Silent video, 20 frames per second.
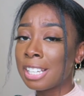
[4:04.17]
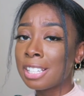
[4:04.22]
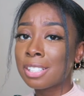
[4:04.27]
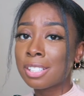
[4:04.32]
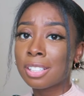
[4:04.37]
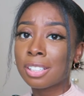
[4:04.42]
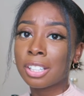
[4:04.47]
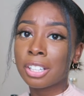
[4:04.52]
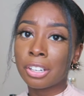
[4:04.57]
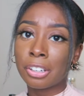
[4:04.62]

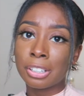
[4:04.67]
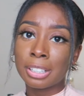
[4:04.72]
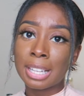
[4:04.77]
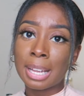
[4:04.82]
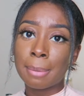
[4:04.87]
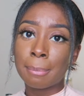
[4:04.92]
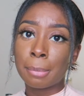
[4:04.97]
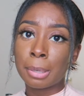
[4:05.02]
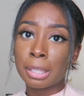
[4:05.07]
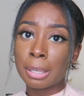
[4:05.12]
easily earn
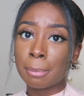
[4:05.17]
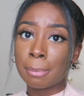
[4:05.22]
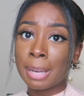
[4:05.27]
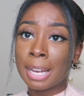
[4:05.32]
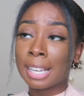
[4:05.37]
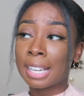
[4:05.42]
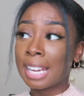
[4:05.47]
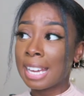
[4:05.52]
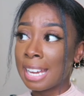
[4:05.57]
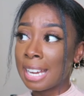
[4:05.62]
that money
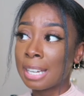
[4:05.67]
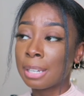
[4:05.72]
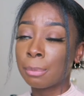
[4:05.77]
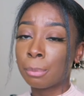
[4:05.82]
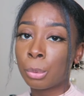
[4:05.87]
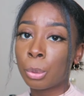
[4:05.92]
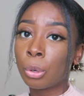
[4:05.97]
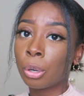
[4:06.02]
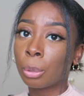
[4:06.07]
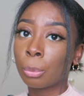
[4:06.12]
back
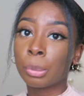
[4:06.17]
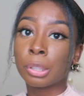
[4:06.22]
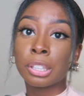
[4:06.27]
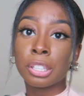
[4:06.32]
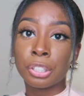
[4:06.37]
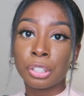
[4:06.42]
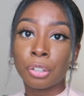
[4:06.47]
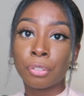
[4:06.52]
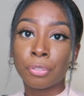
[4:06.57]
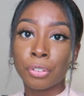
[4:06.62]
and more
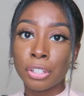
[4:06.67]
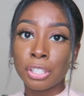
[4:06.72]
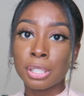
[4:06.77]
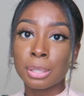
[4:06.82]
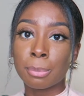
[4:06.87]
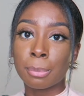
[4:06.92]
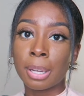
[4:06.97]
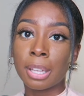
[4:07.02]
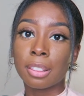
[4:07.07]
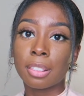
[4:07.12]
within your
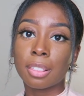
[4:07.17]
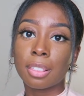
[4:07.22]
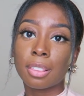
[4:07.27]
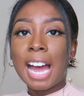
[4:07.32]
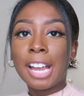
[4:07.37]
first month.